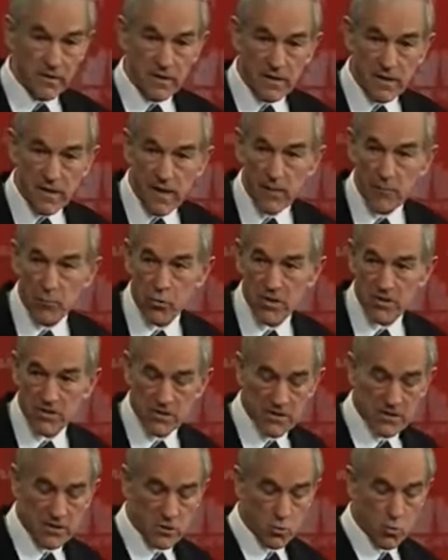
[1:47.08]
the uh,
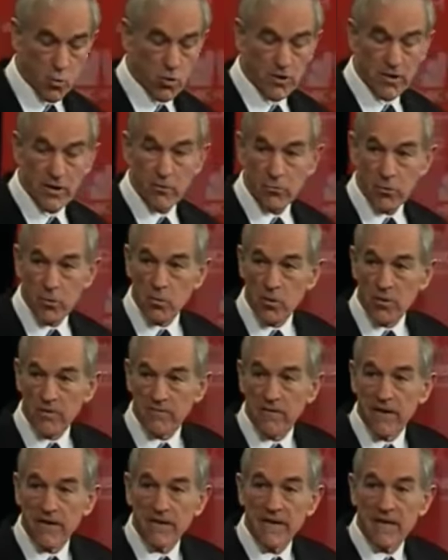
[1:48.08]
President's Working Group on
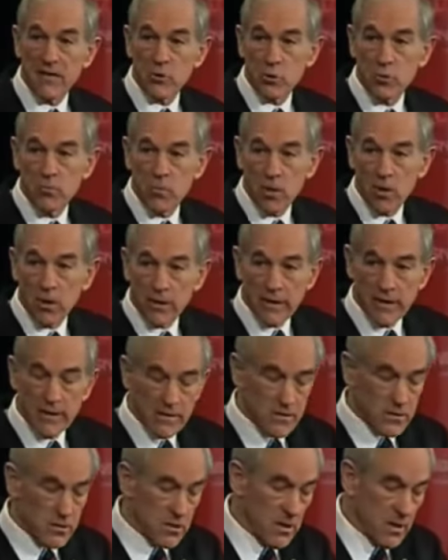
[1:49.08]
Financial
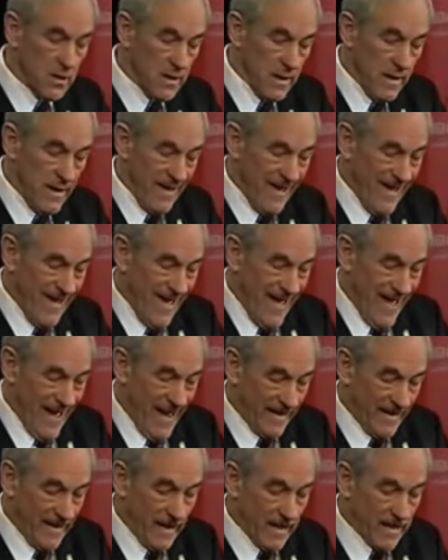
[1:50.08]
Markets.
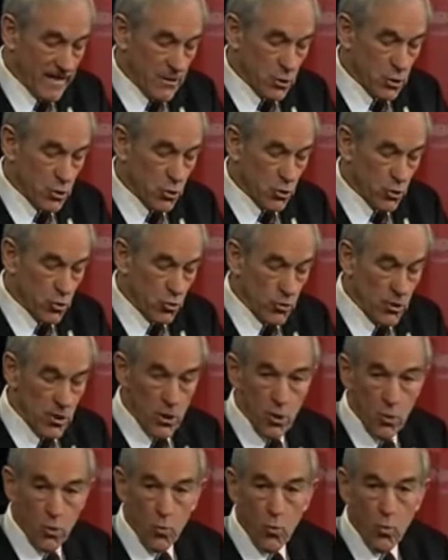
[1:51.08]
I'd like to
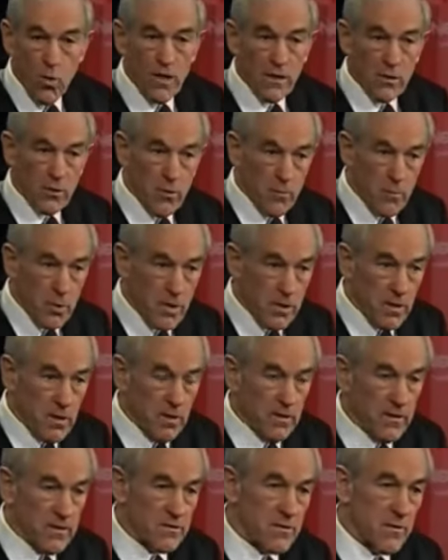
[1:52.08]
know what your
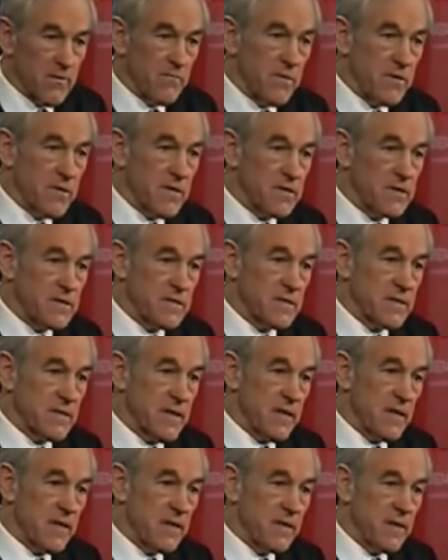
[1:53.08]
opinion is of this
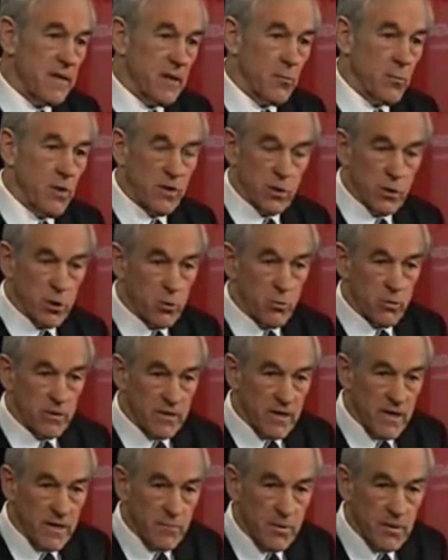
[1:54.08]
and uh, whether you would
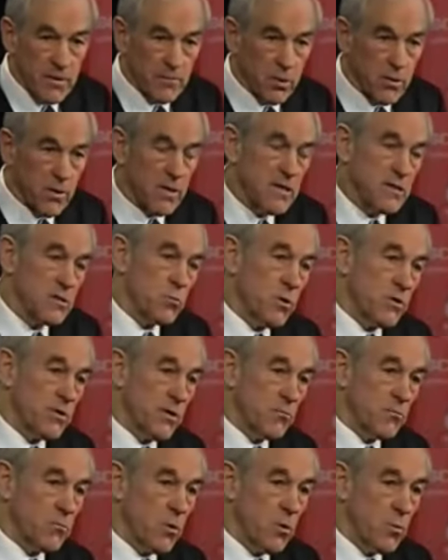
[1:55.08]
keep it in place, what
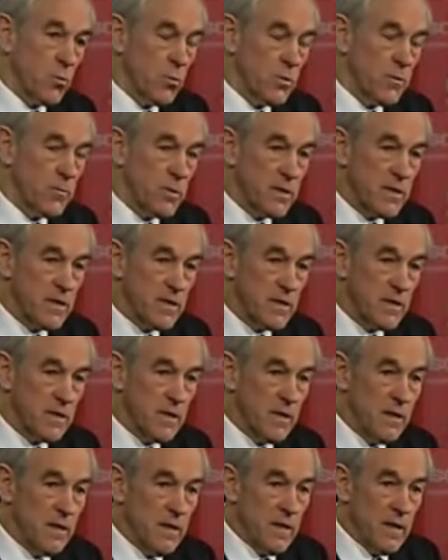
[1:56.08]
their role would be,
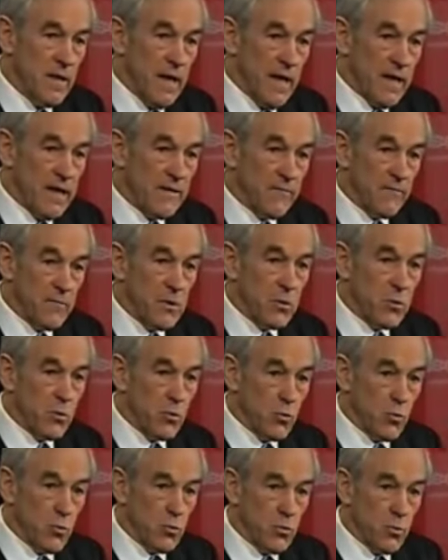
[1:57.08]
if
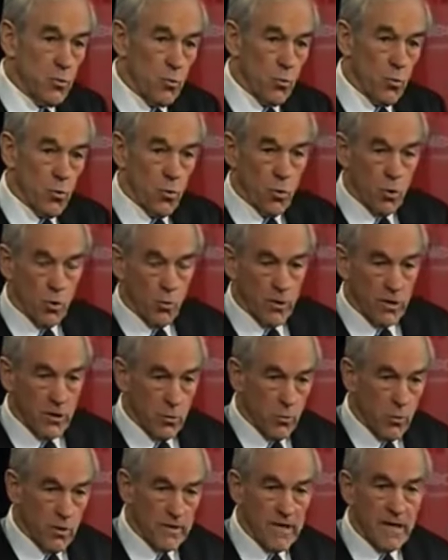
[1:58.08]
you, or
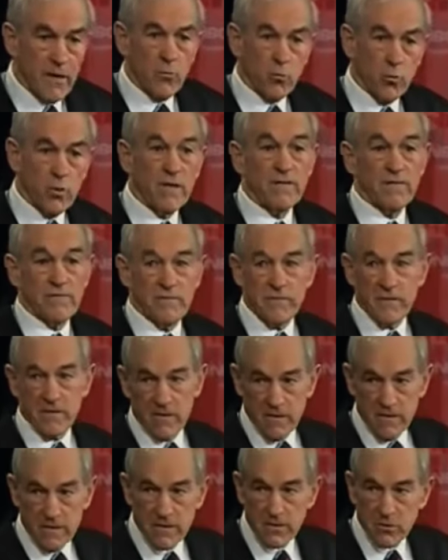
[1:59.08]
you would get rid of
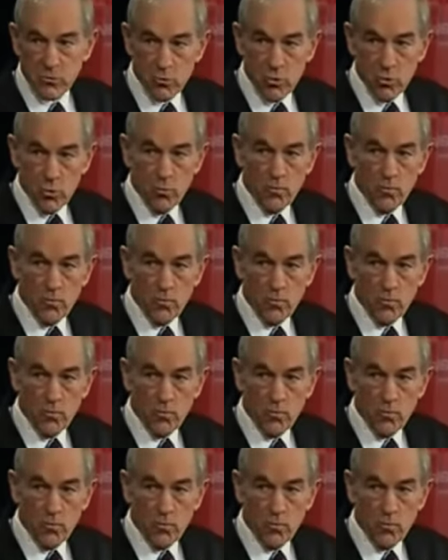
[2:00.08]
this group.